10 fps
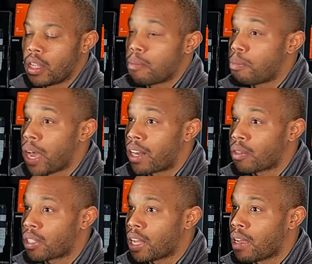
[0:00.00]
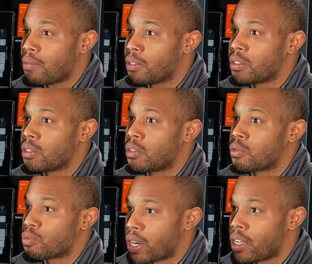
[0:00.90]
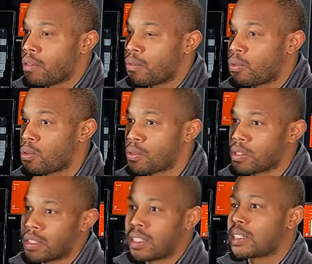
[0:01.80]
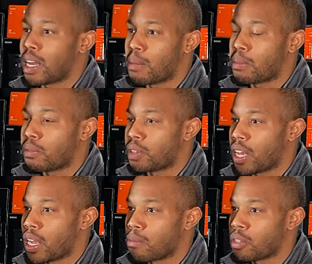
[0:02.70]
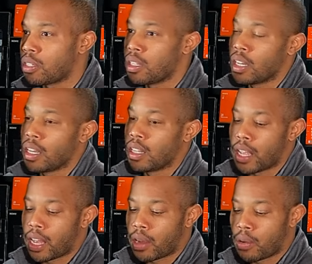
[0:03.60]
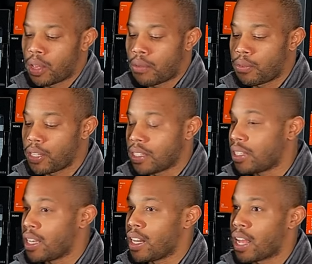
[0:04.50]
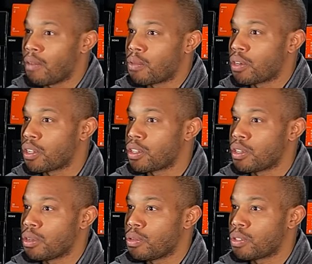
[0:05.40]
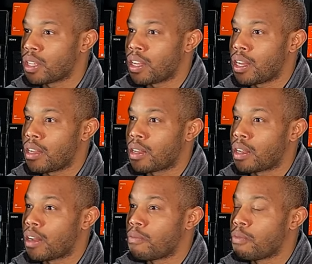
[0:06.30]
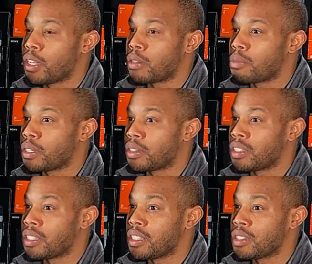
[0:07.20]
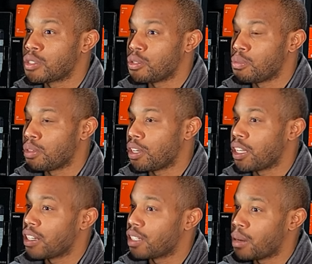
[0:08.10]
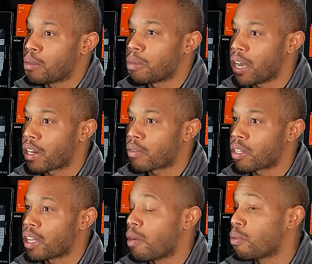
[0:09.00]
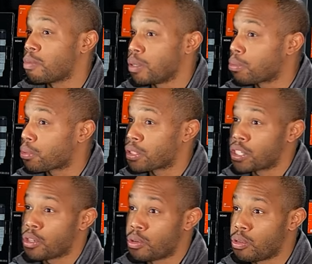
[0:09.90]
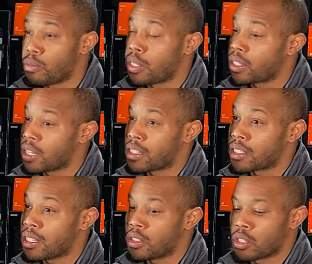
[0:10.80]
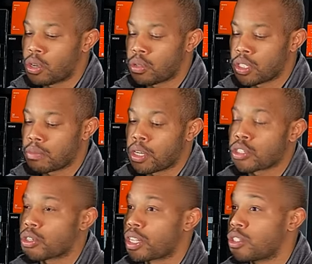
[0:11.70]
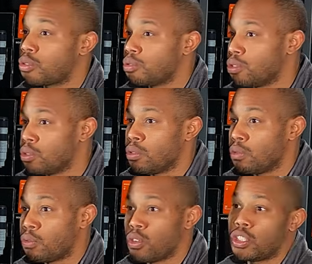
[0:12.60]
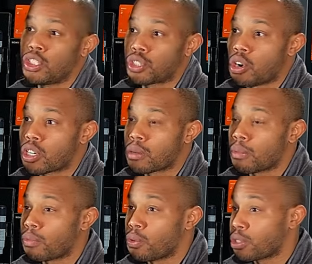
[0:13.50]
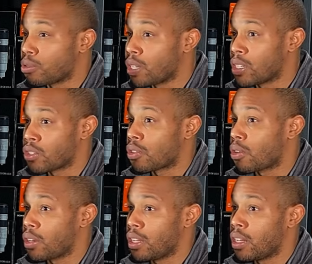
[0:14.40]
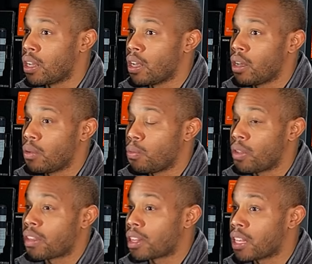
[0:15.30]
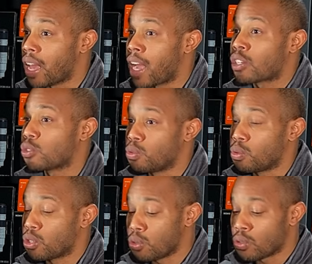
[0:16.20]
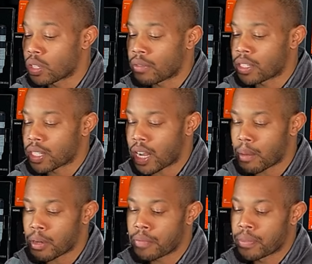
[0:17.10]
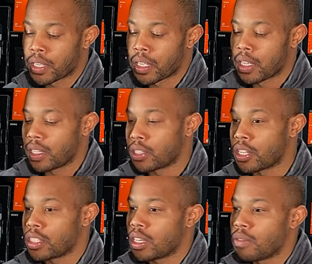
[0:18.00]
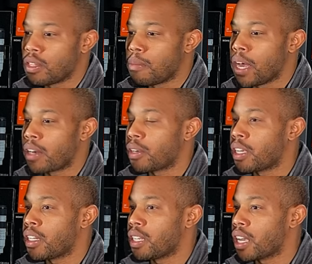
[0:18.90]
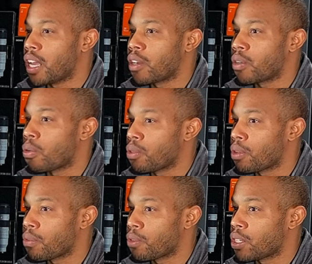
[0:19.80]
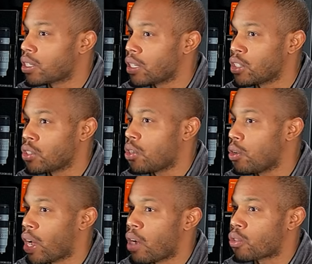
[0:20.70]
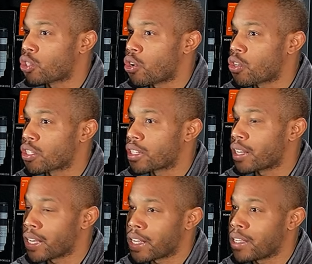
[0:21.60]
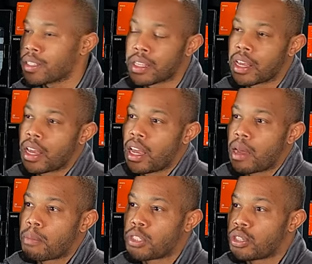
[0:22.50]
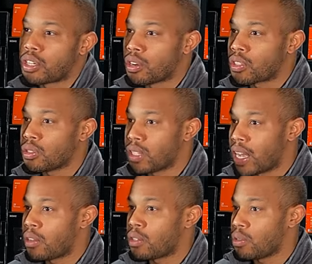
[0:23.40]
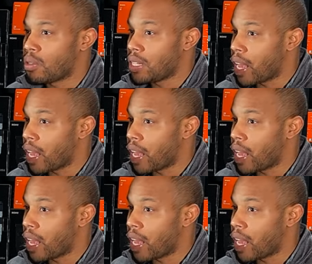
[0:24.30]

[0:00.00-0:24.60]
Battery life is great for this type of camera. Now, if it did have one of those uh, availabilities to plug in a dummy battery, that would be pretty cool, but it doesn't. So just make sure that you do fully charge it before you get started with the actual use of this camera. It does give you the battery indicator on the front to let you know how charged it is. But you can also download the